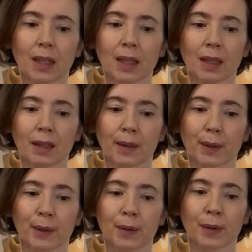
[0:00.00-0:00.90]
Uh,
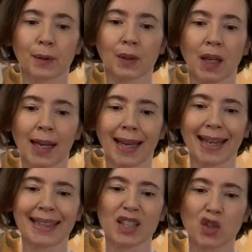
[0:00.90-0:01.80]

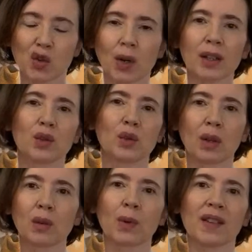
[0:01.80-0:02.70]
and I try, you know,
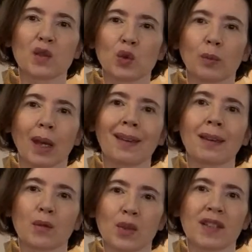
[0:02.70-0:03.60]
always to make
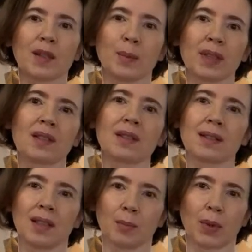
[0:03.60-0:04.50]
recipes
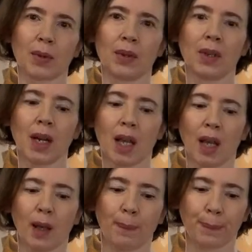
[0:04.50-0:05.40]
simpler.
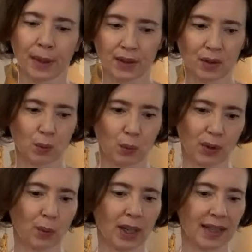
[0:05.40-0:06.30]
But
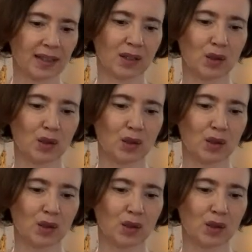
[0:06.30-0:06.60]
with what I did